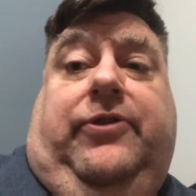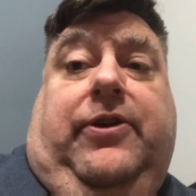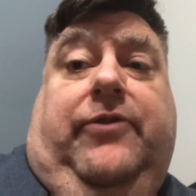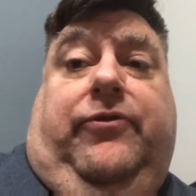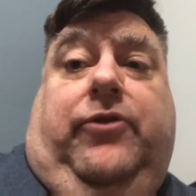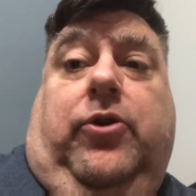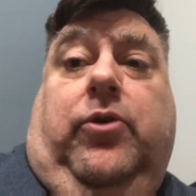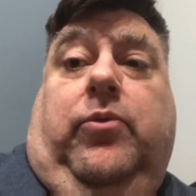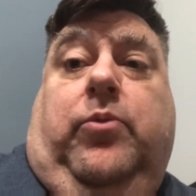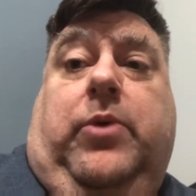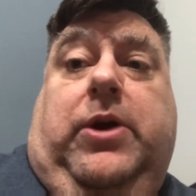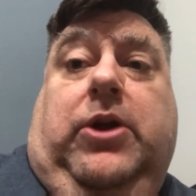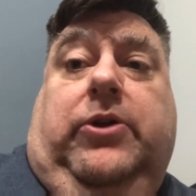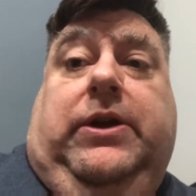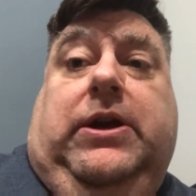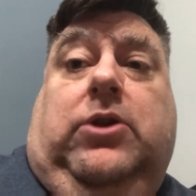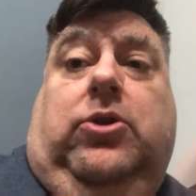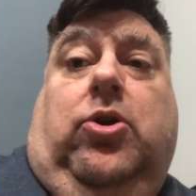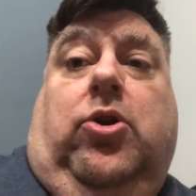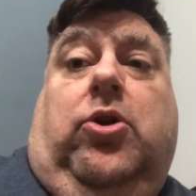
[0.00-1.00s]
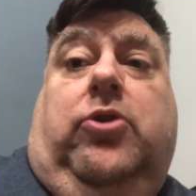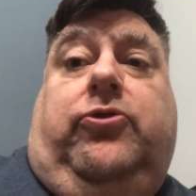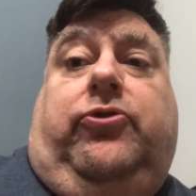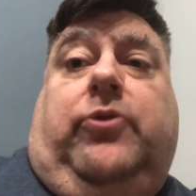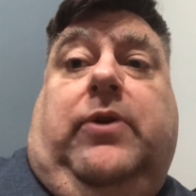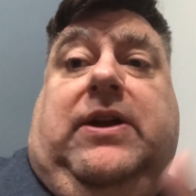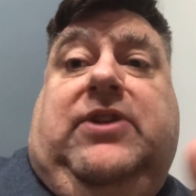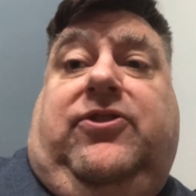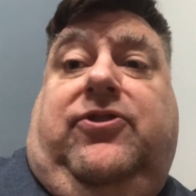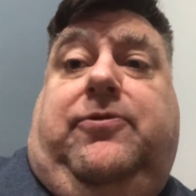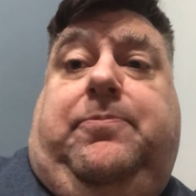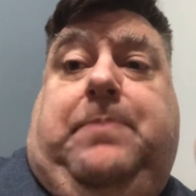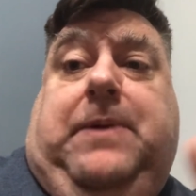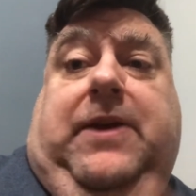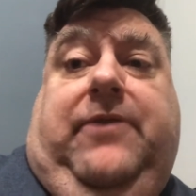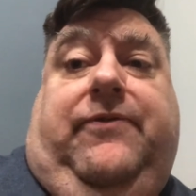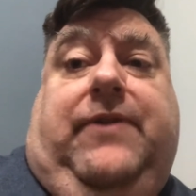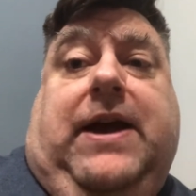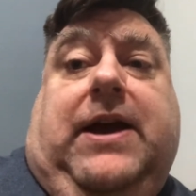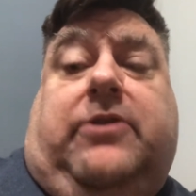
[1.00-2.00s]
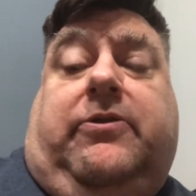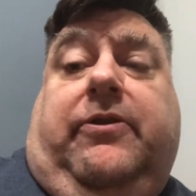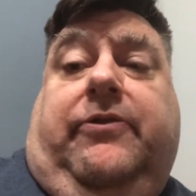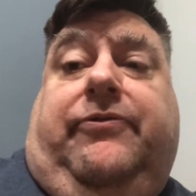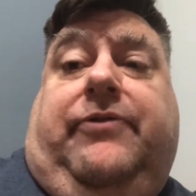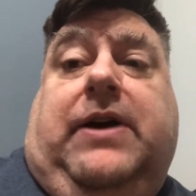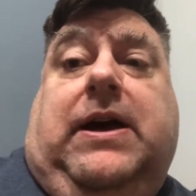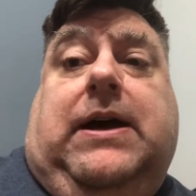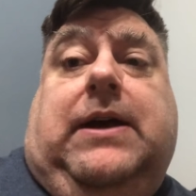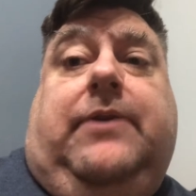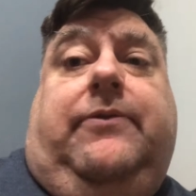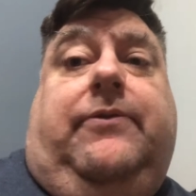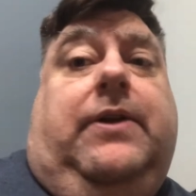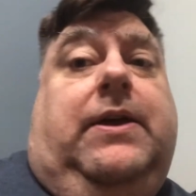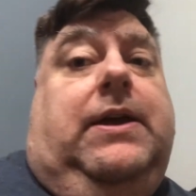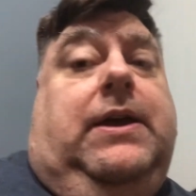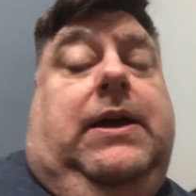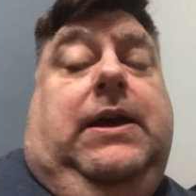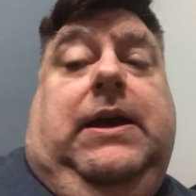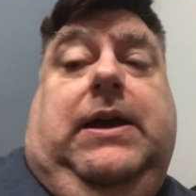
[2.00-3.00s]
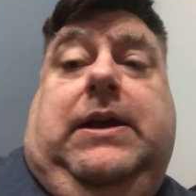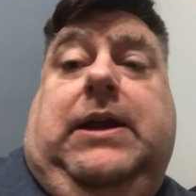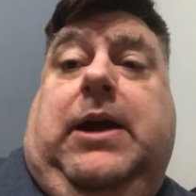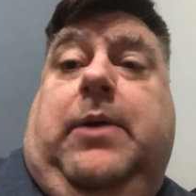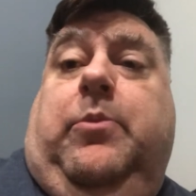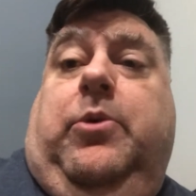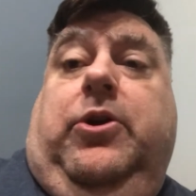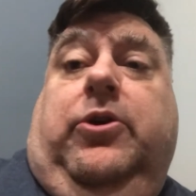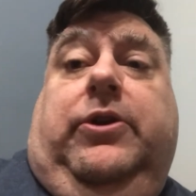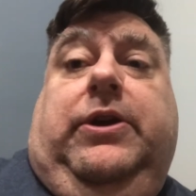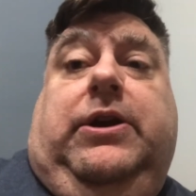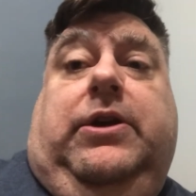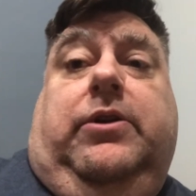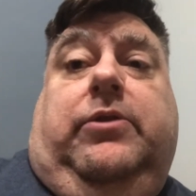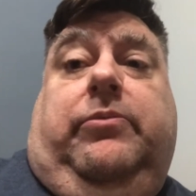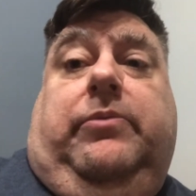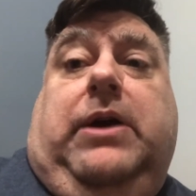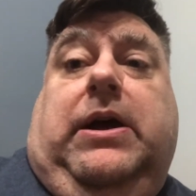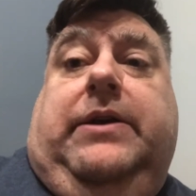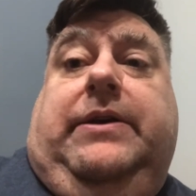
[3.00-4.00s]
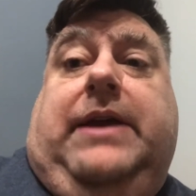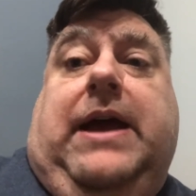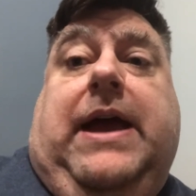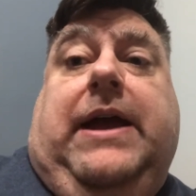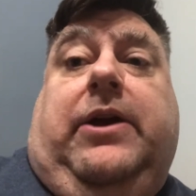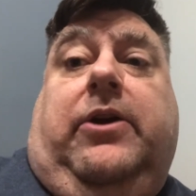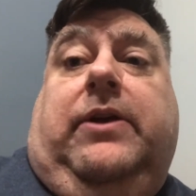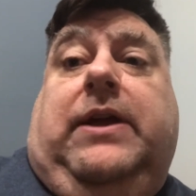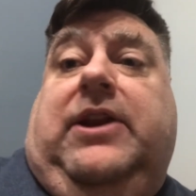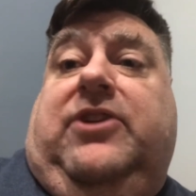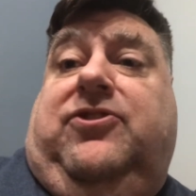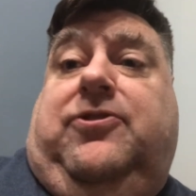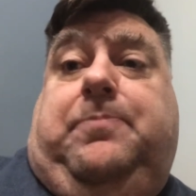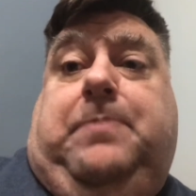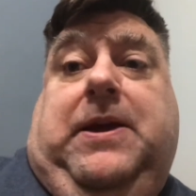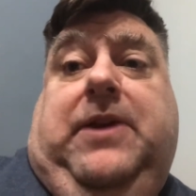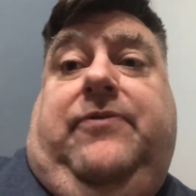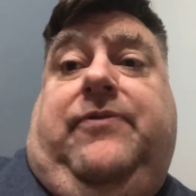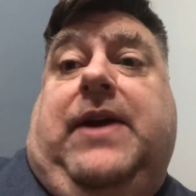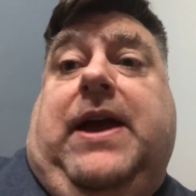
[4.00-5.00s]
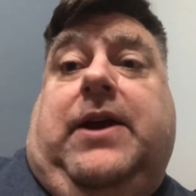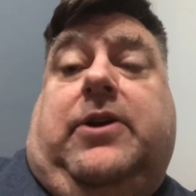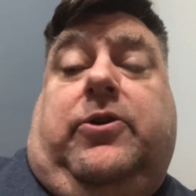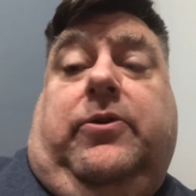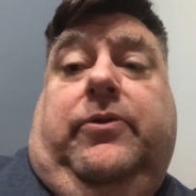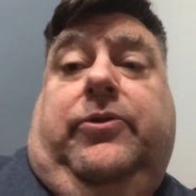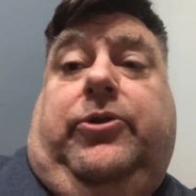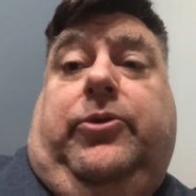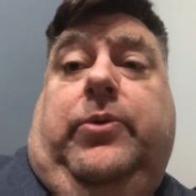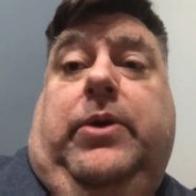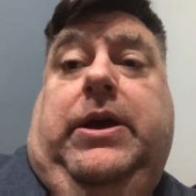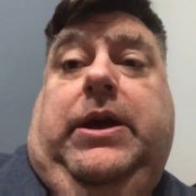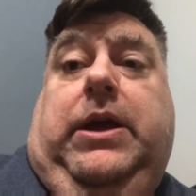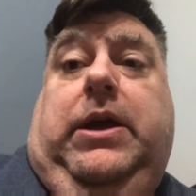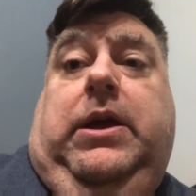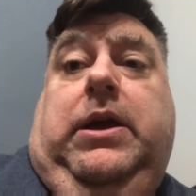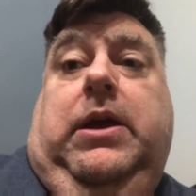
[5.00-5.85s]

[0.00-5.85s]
If you're wielding a longsword, it's a speed factor of 5, and I'm wielding a dagger that has a speed factor of 3,